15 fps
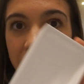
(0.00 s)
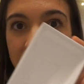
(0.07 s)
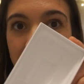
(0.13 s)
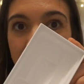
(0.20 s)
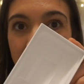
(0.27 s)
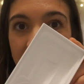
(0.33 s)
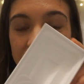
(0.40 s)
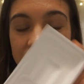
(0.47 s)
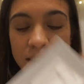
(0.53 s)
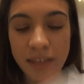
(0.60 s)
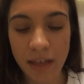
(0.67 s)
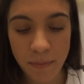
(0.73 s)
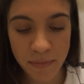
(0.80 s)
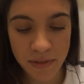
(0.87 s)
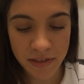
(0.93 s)
the box is
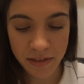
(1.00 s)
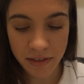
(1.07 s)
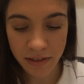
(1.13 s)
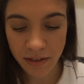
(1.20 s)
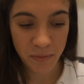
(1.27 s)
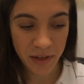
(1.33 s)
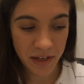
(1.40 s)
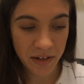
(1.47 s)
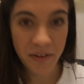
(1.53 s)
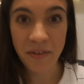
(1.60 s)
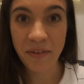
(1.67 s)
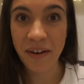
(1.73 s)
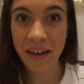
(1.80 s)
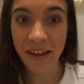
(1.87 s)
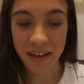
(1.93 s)
empty. We can go
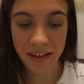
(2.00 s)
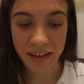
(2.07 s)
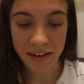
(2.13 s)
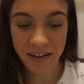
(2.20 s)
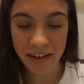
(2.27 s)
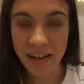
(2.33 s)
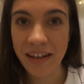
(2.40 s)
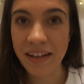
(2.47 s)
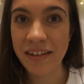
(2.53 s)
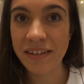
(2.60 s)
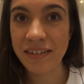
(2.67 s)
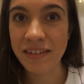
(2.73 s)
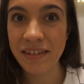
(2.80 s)
ahead and...